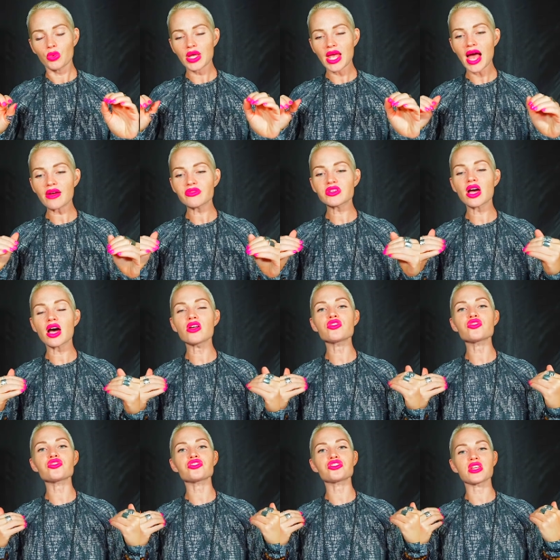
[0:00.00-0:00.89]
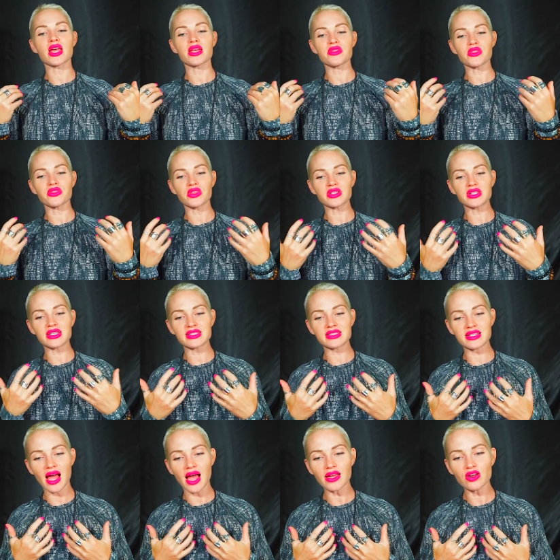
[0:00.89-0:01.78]
We have to understand that the
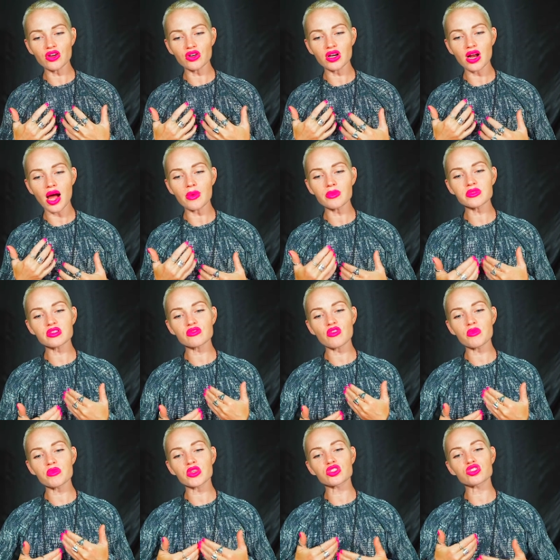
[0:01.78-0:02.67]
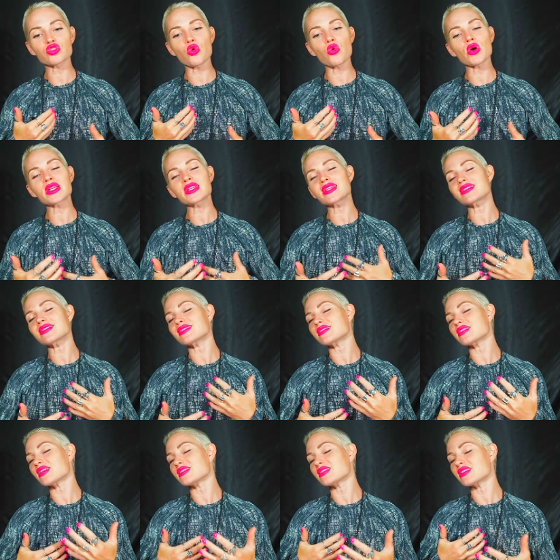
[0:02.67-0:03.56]
desire comes from the soul, and des
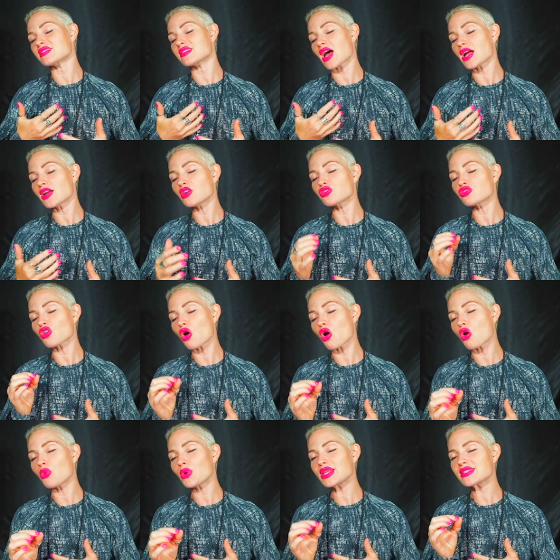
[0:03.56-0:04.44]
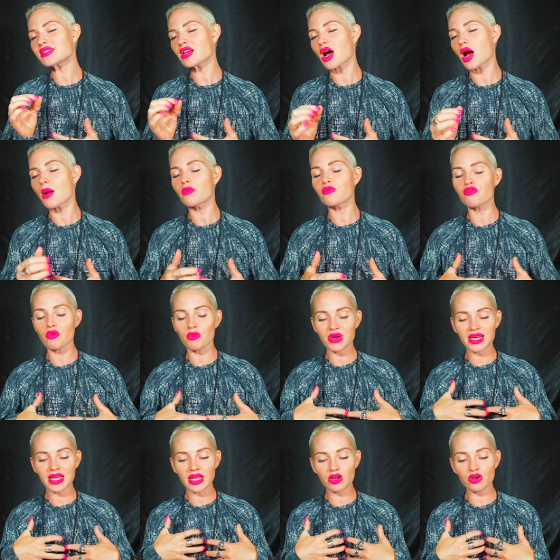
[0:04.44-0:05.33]
the desires always come from
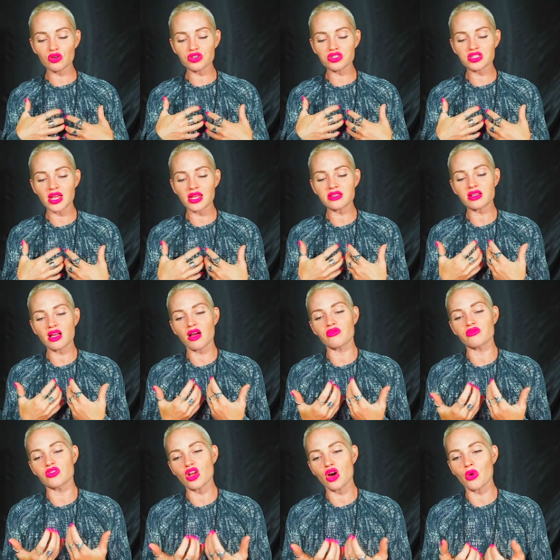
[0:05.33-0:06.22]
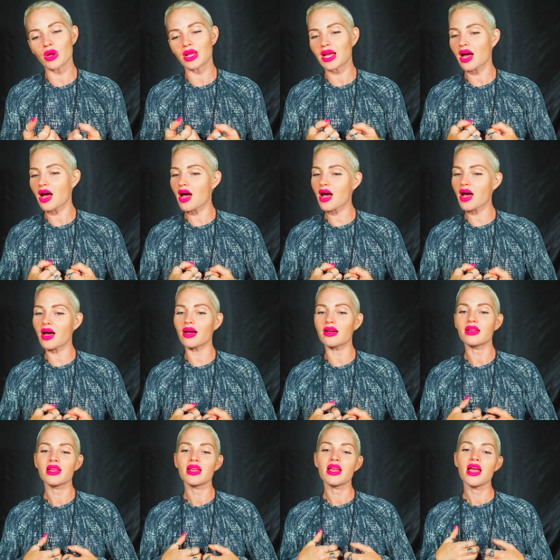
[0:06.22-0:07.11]
an inner sense of knowing, ha,
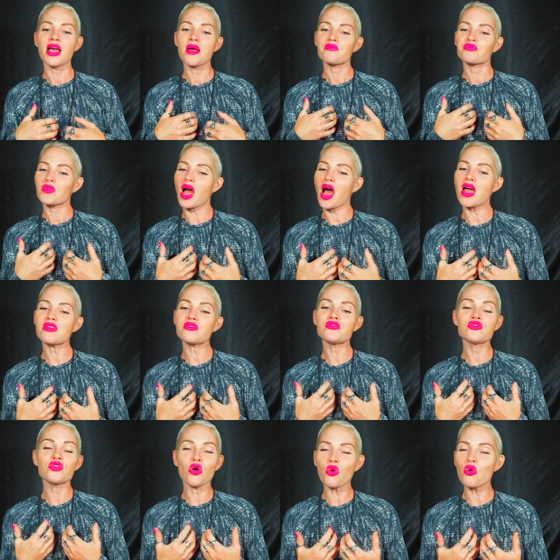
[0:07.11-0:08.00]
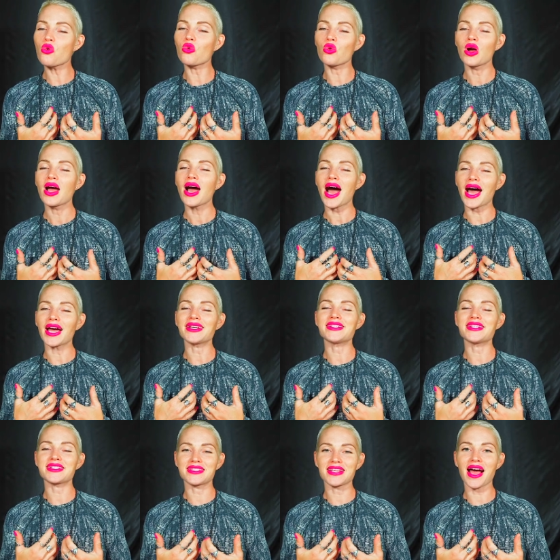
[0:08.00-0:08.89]
I know I
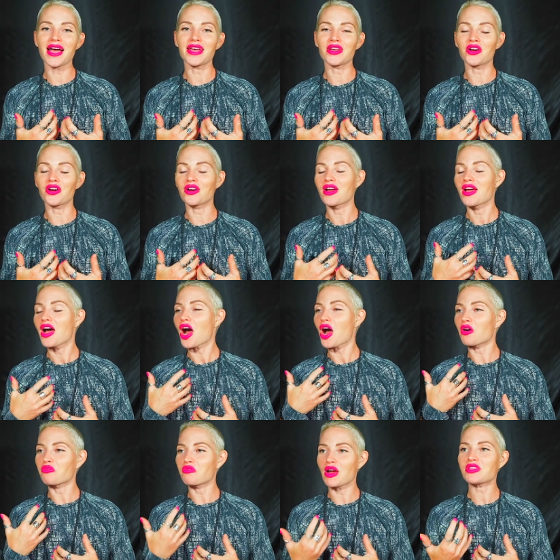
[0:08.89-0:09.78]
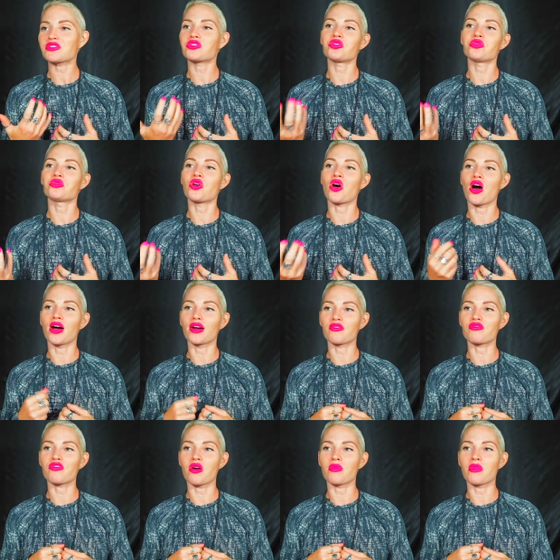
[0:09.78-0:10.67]
desire a rescue
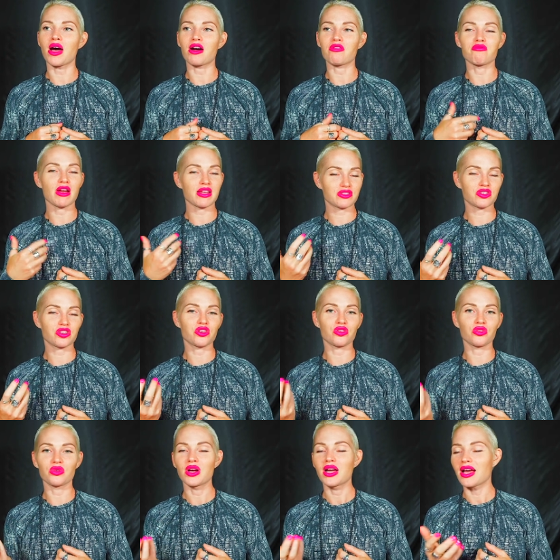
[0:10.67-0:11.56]
dog from a rescue,